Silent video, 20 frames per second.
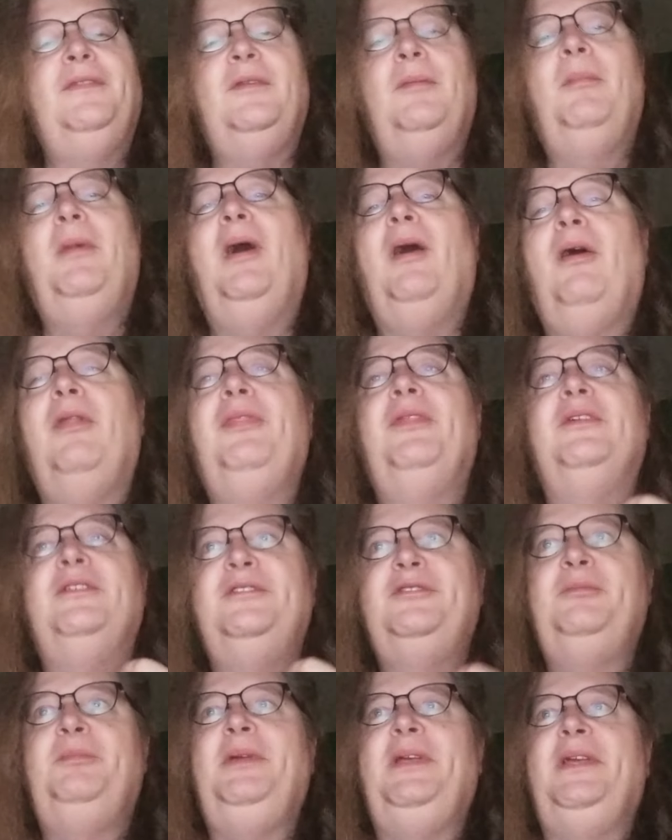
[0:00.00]
the mouth
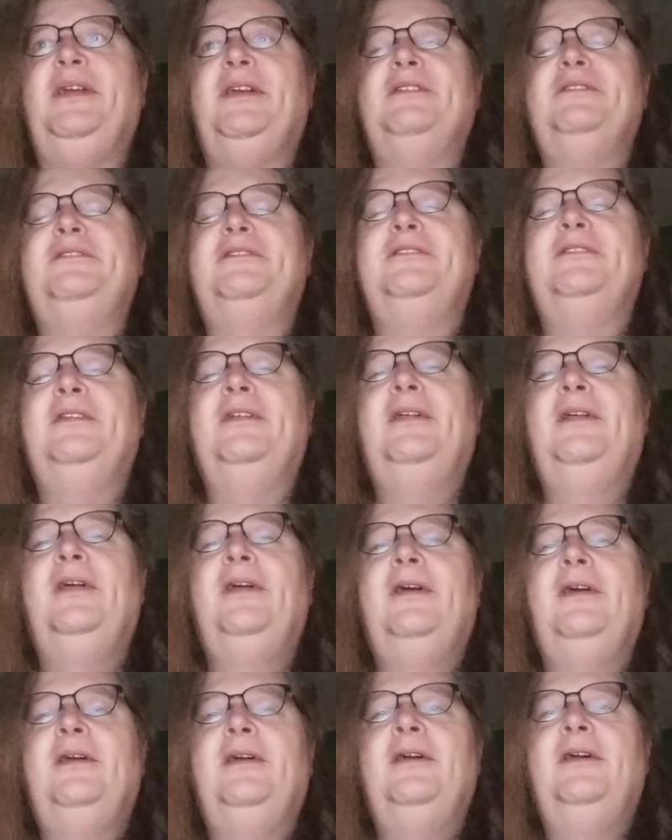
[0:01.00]
speaks."
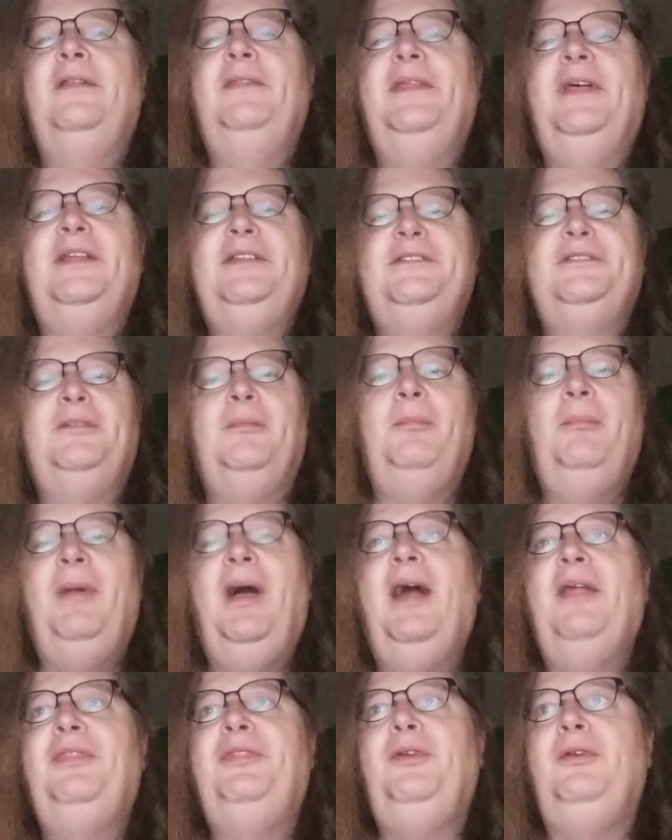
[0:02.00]
That's
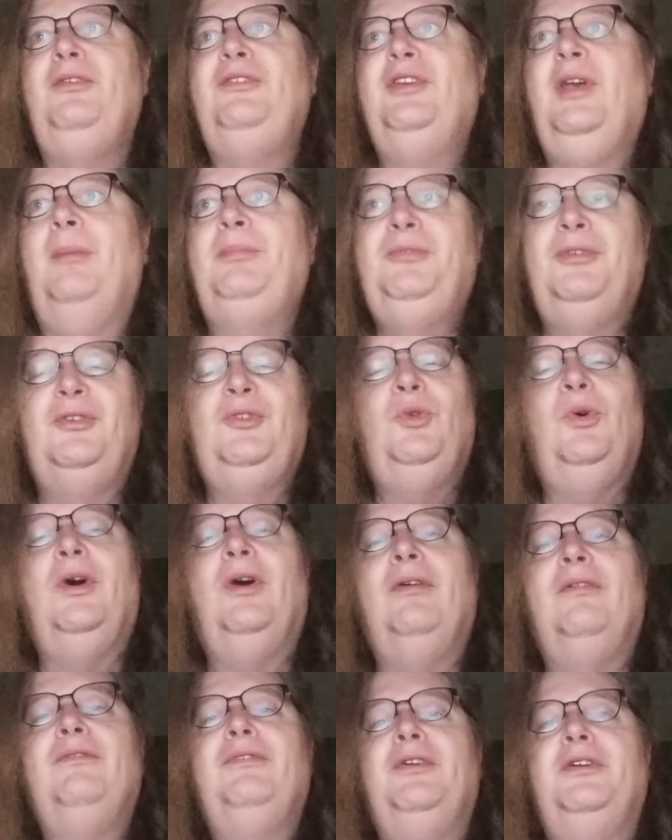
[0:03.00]
Matthew chapter
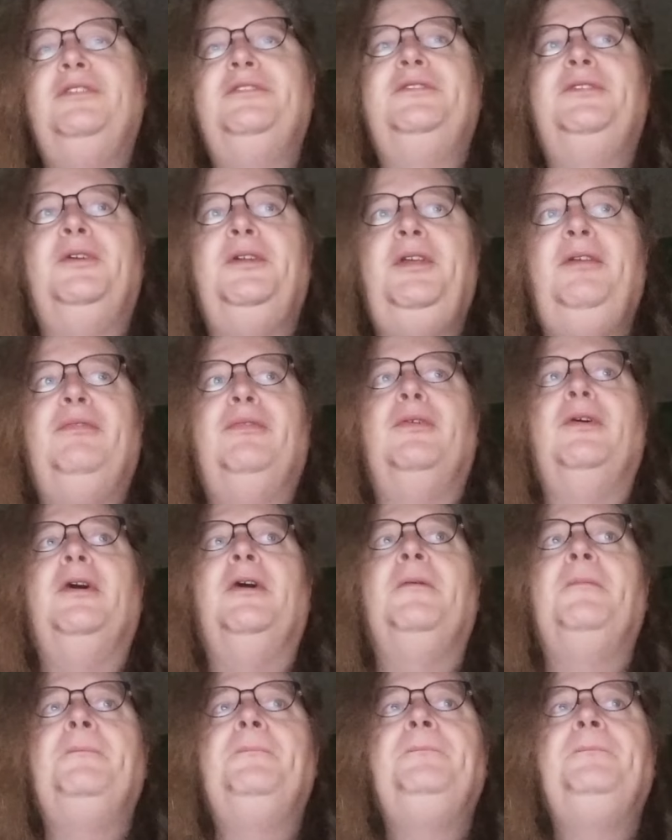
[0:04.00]
12, verse 34.